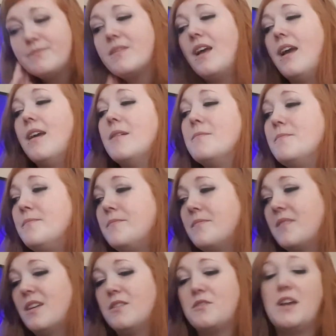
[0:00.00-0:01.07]

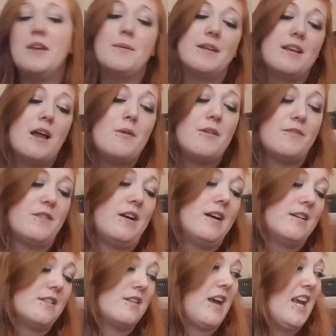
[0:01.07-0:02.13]
So anyway, now
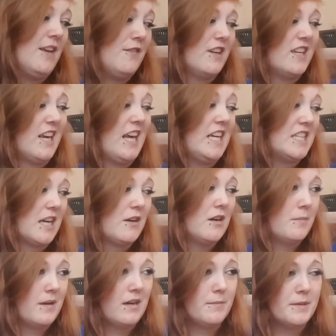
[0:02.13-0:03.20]
I've kind of geeked out a
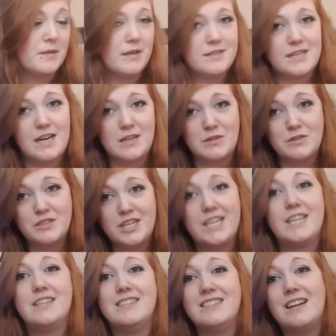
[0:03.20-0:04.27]
bit about Attack on
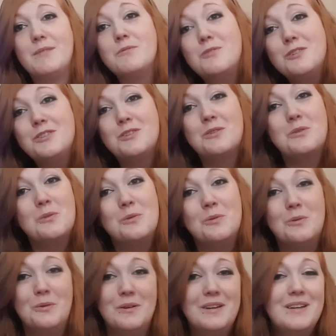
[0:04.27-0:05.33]
Titan, I'm going to
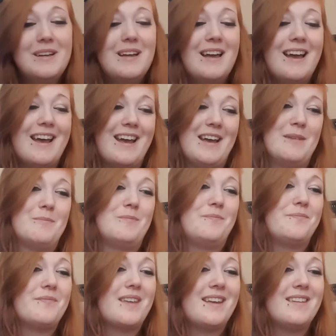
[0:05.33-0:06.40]
go.
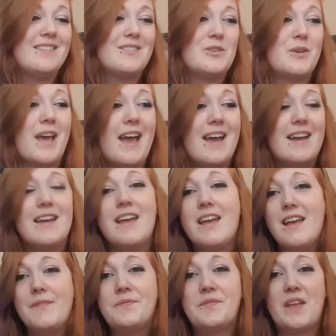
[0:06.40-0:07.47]
So yeah,
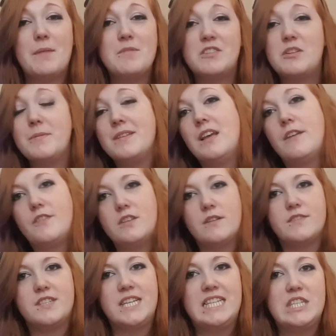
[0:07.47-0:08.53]
I'm assuming that if you have
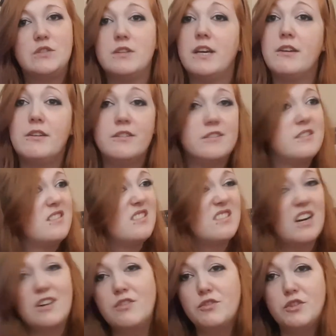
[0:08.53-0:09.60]
stayed till now, you
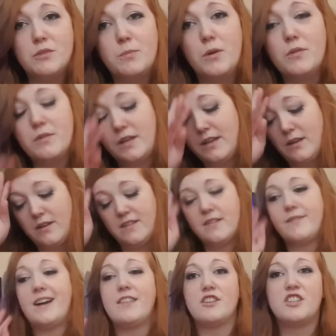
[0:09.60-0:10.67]
aren't too like you
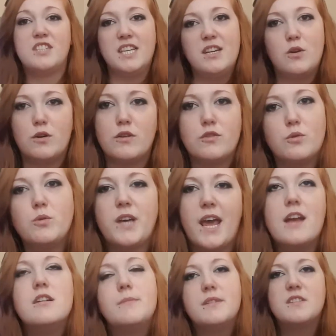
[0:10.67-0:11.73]
have either seen it or don't
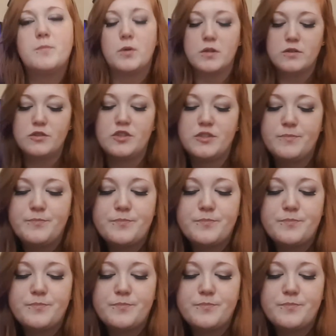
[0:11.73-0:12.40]
care about spoilers.